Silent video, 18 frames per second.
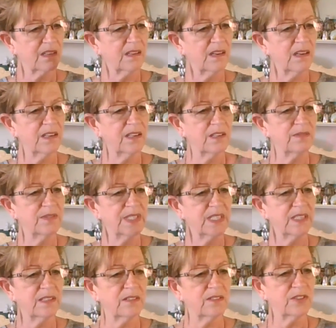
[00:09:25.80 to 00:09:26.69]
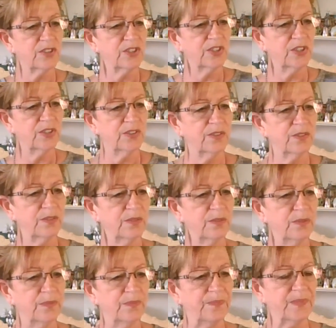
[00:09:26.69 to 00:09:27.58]
Kind of tells
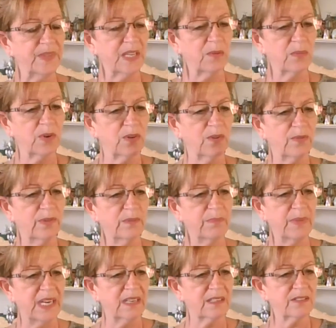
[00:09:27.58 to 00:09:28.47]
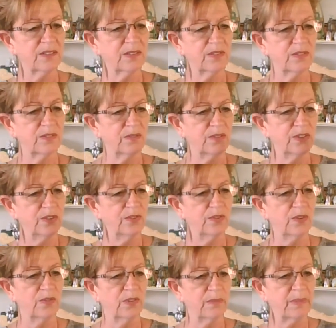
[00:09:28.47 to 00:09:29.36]
you, and we're going back to you
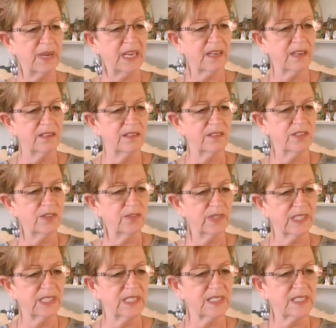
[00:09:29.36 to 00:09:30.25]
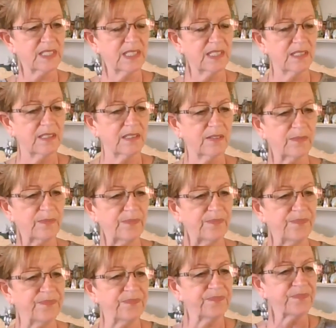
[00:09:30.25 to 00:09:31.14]
going back and doing this thing.
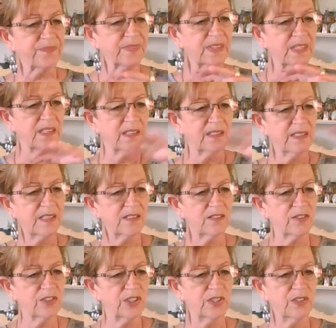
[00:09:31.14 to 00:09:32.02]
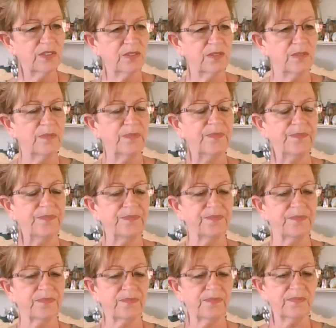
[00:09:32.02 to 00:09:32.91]
Tells you,
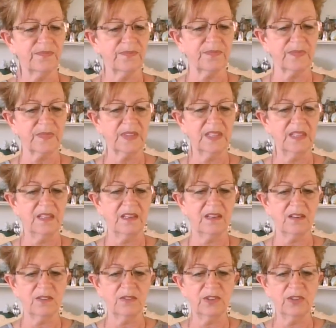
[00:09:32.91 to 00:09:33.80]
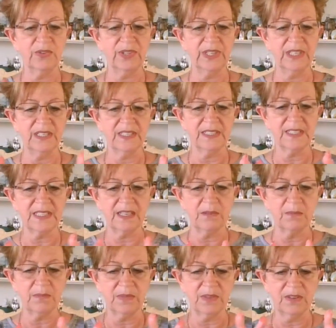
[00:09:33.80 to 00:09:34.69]
no, you need
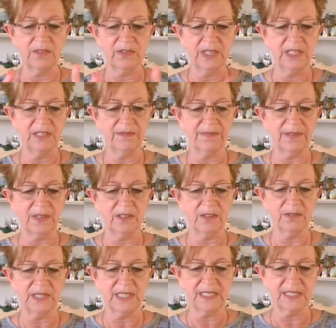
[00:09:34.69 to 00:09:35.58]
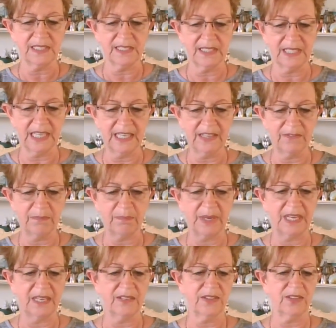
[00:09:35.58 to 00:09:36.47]
to follow this safe
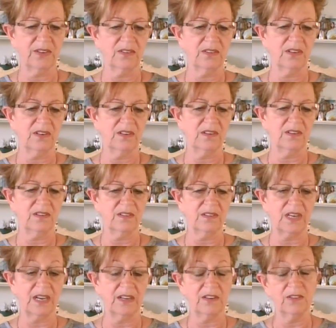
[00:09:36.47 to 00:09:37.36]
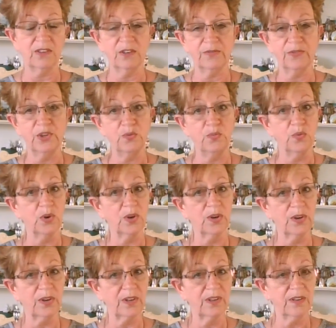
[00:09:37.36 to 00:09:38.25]
path you're on. I don't know if you
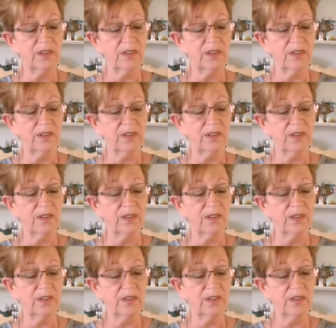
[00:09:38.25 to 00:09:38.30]
work.